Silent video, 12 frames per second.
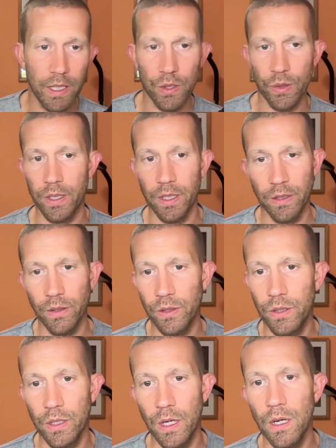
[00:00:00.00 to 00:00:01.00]
drills
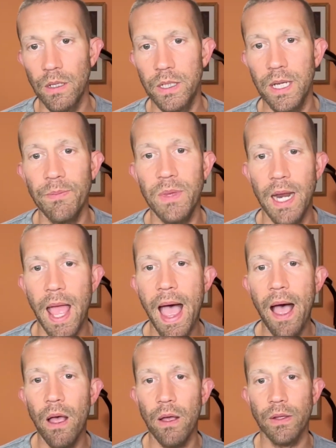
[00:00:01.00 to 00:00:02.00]
or something
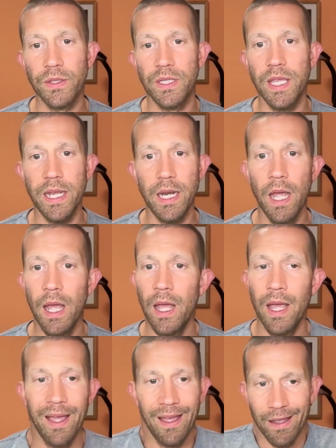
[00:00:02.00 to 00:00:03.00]
else that
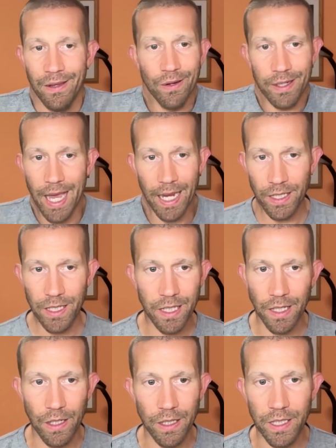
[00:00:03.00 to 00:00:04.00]
your catch is
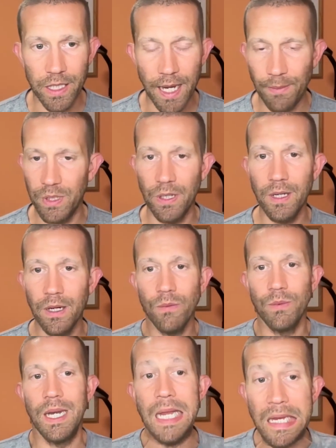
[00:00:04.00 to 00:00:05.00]
in good shape, so you
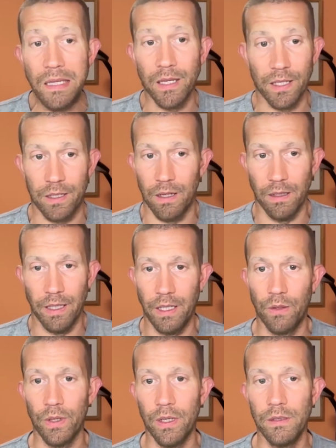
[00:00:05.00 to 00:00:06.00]
don't need the sculling
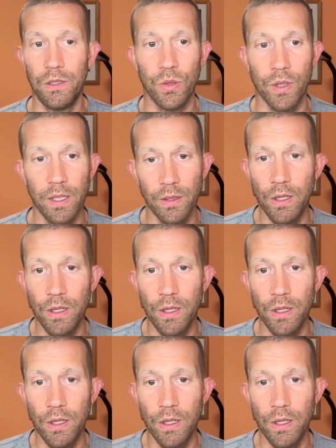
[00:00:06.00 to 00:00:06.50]
drill.